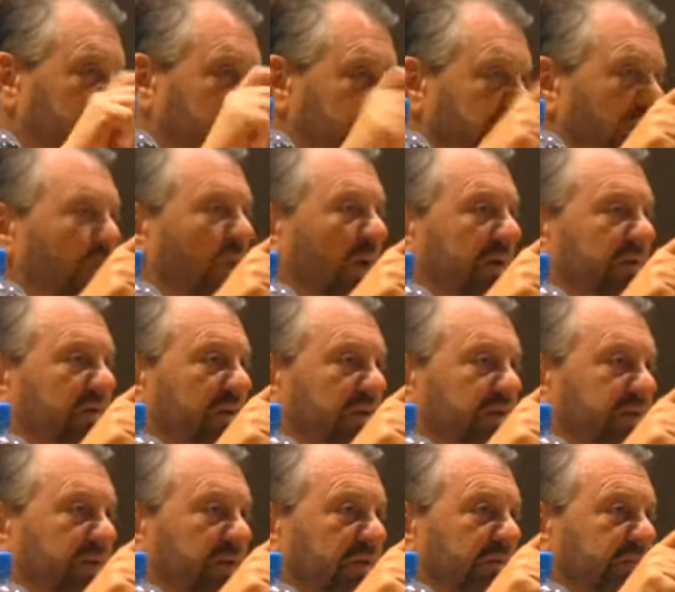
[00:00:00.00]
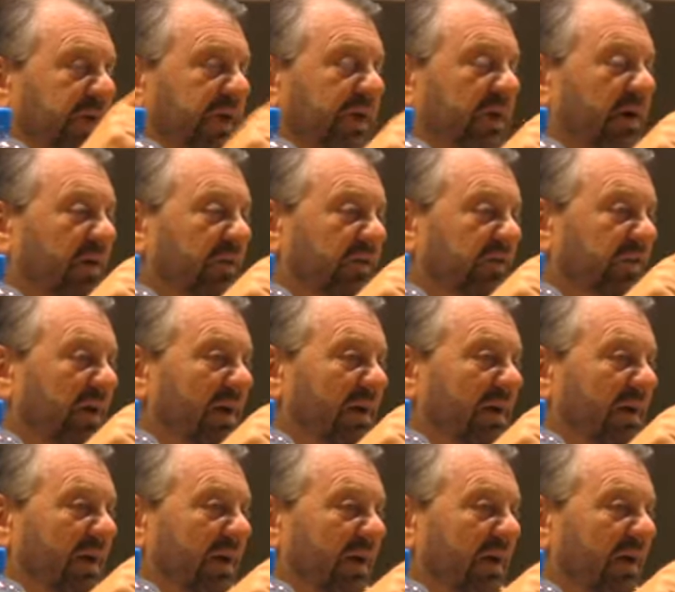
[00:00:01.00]
is somewhat different because
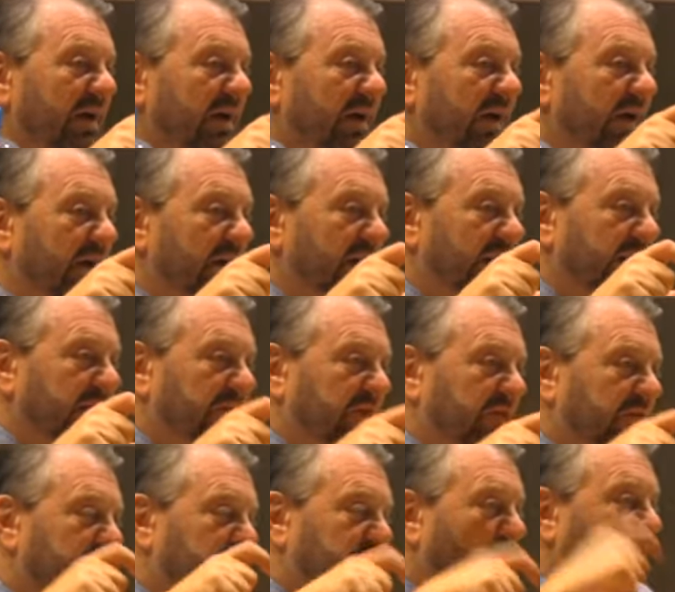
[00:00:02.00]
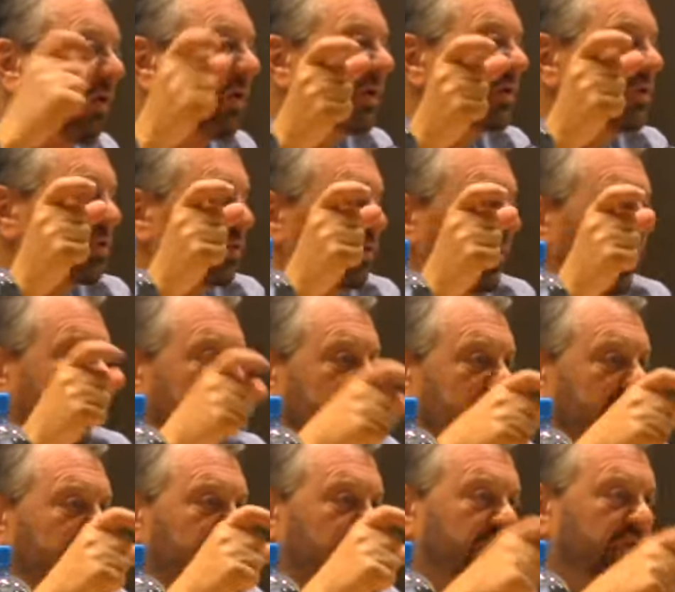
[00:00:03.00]
its foreign
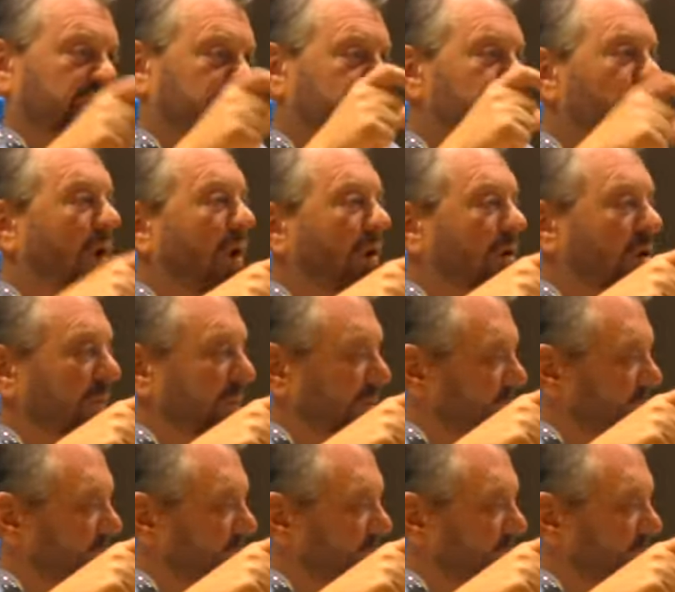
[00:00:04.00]
trade is a smaller